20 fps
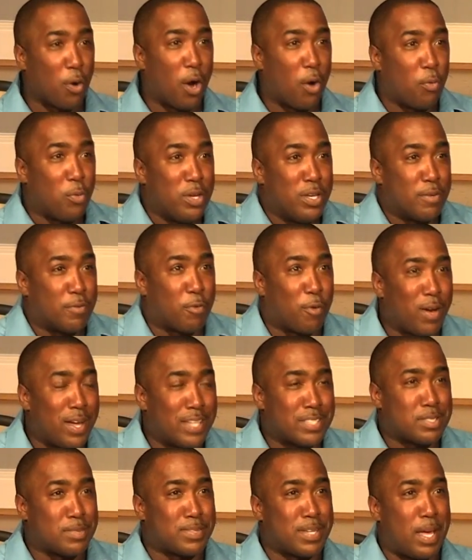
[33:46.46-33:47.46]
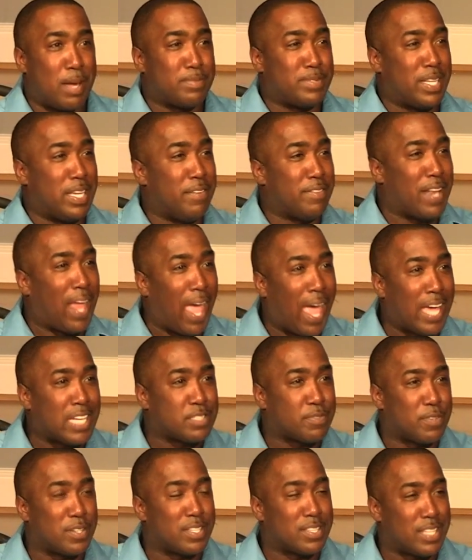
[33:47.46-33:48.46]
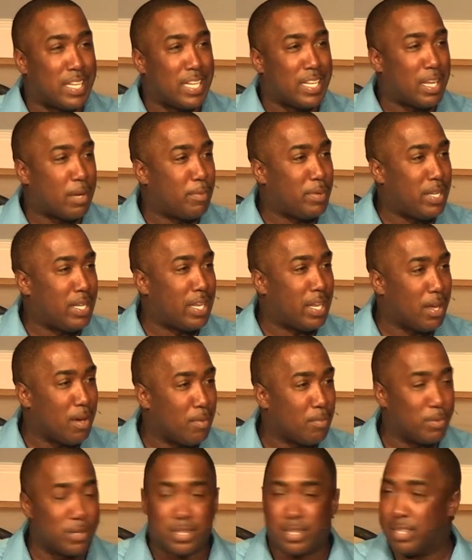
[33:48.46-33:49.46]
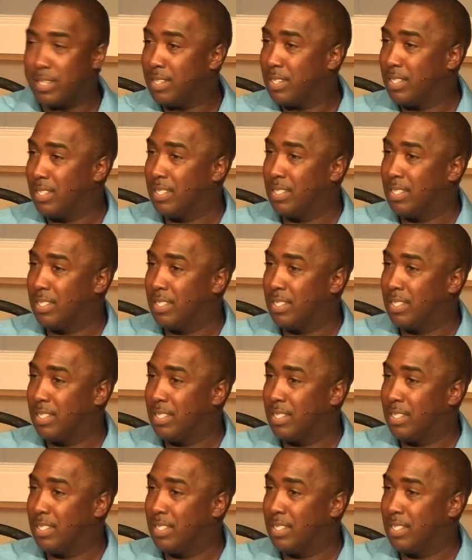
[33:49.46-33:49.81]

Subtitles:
are we afraid sometimes to even ask for the thing that we need help with?